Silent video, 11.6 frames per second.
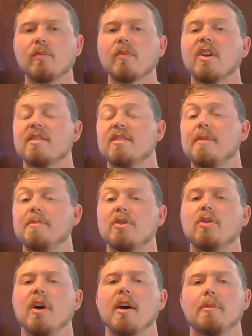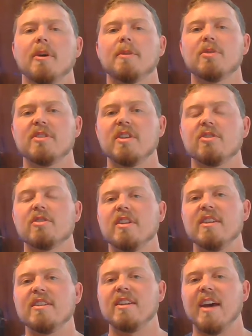Step 2. Make procedures
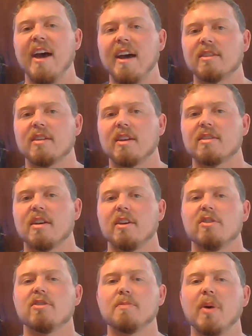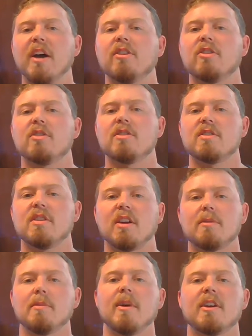easy to access. Use binders,
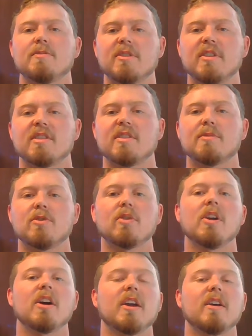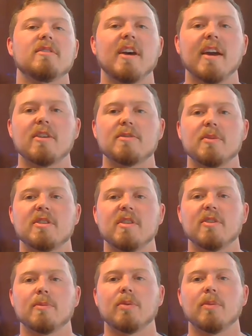document management systems, or lockout tagout
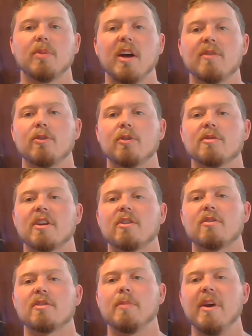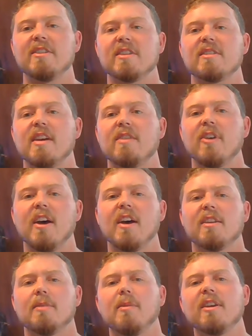specific platforms like those in BasicSafe
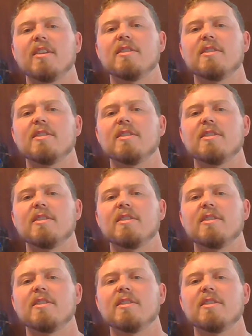to make these